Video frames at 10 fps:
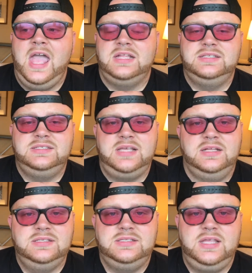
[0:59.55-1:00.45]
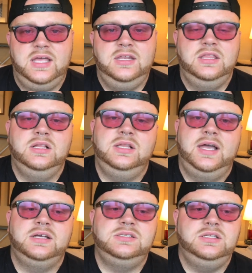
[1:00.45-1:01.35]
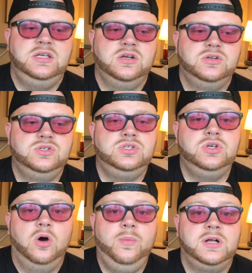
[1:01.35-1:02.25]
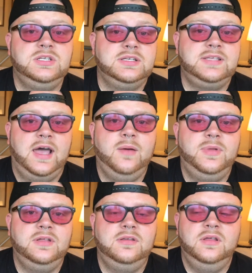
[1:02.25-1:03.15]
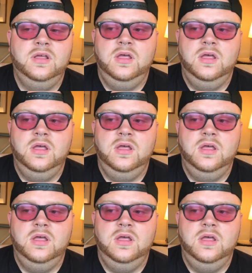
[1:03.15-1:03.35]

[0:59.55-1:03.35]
And since then, in the last year, so much has happened.